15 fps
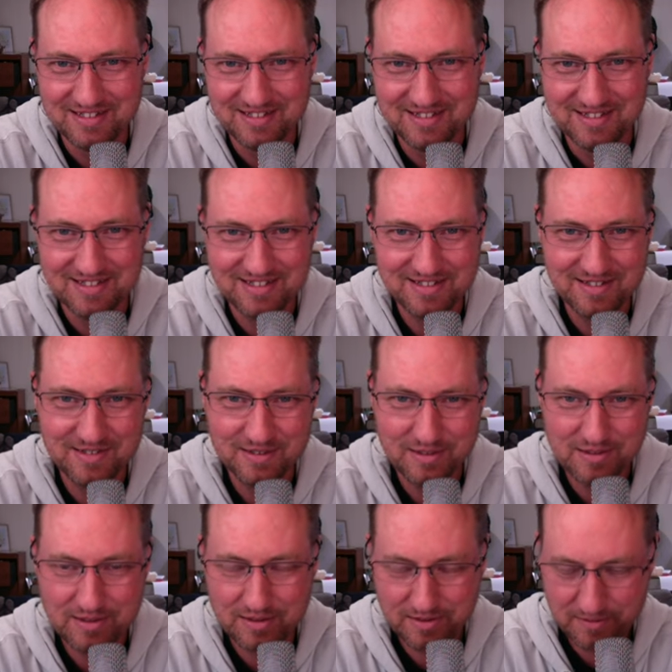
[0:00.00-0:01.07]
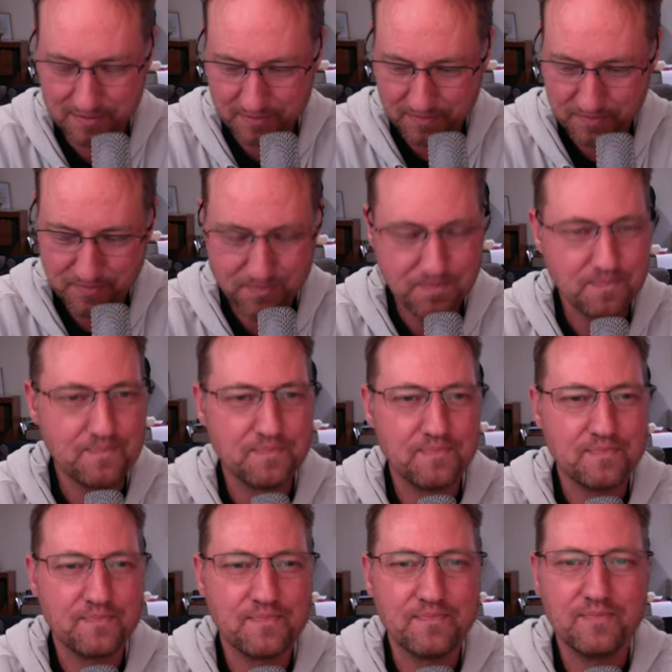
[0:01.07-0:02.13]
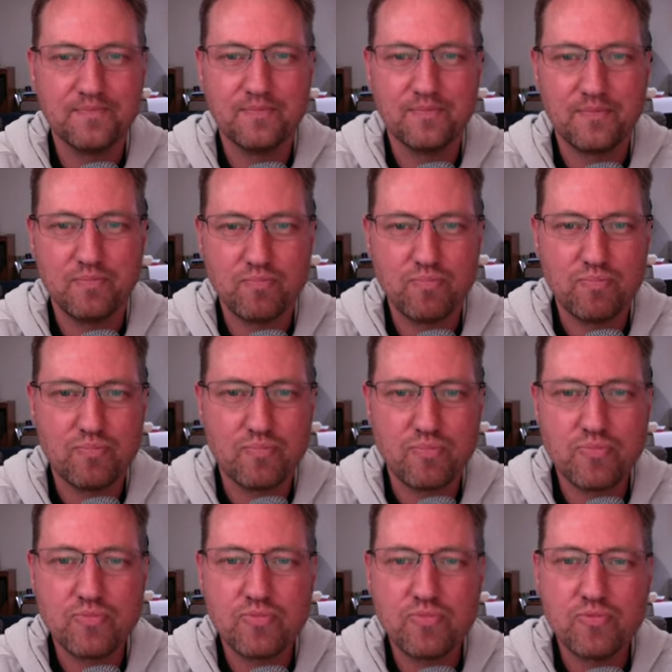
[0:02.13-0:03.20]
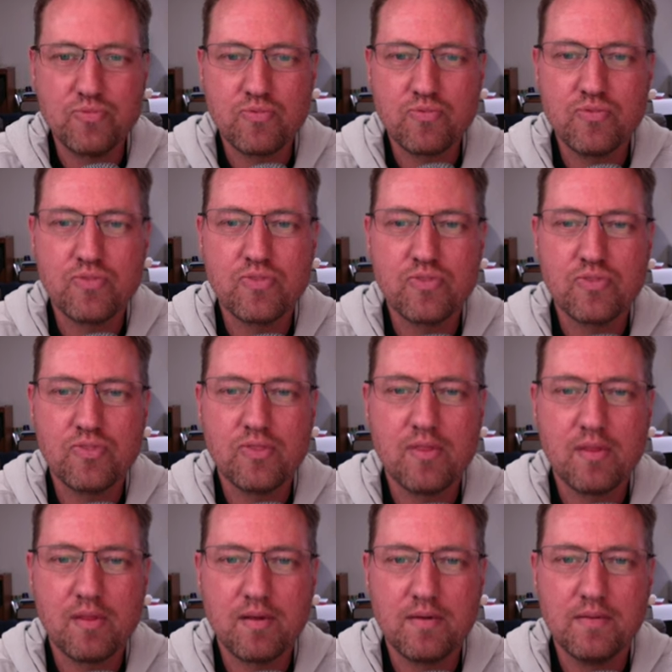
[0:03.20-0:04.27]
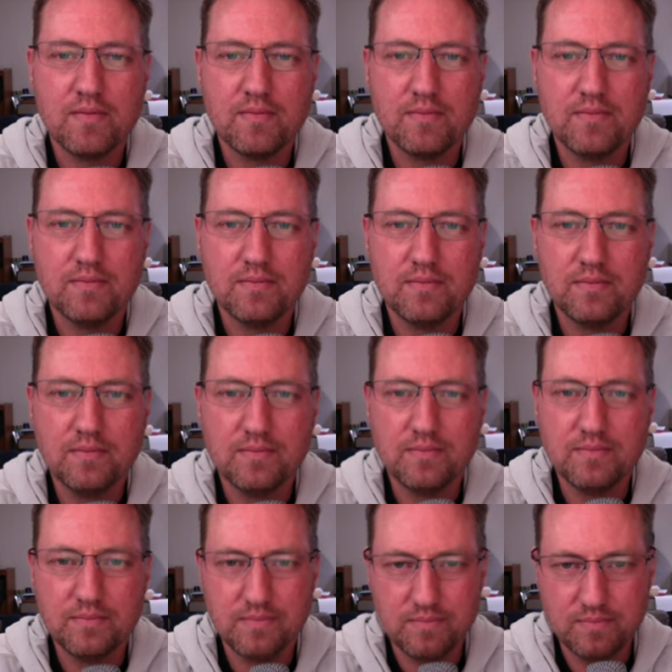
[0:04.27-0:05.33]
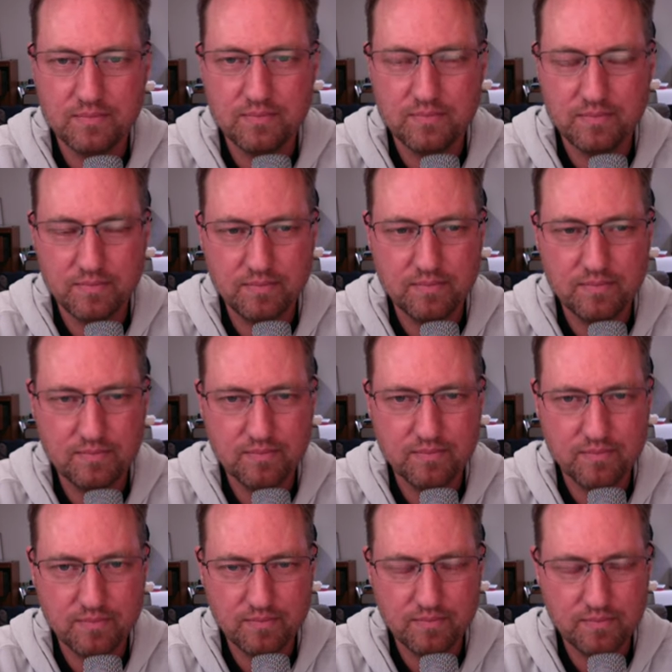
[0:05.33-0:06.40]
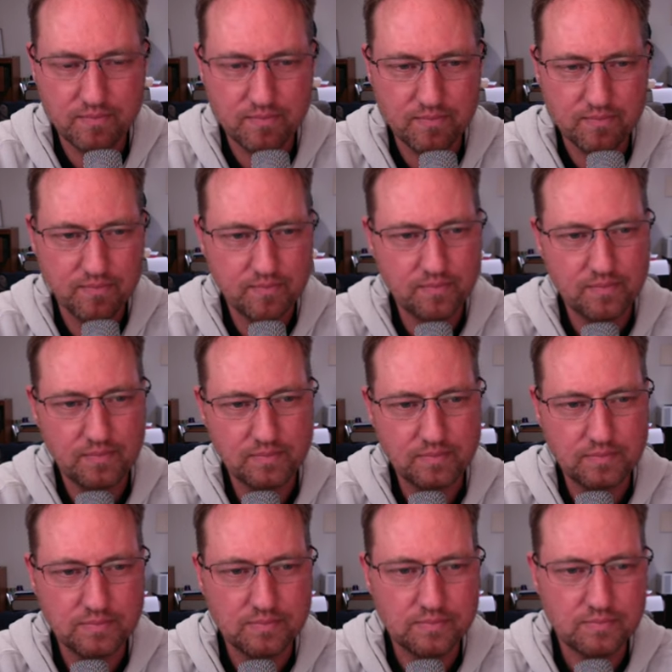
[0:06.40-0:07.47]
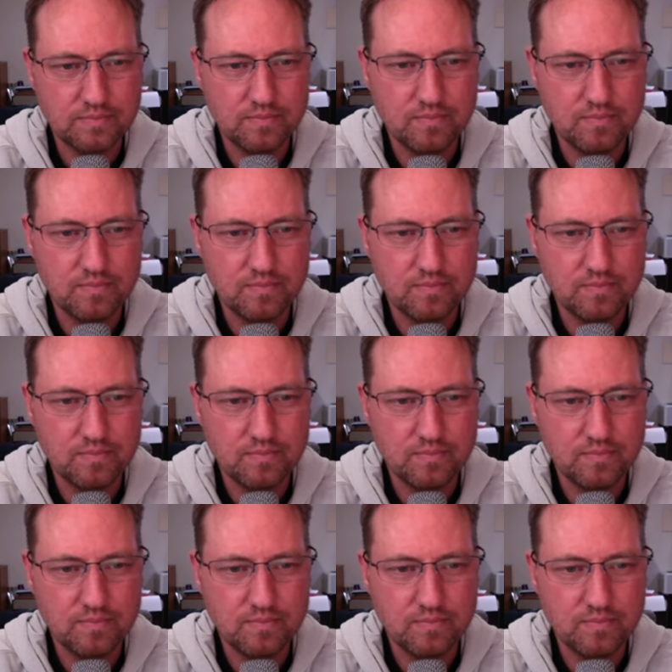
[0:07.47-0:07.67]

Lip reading: (silent)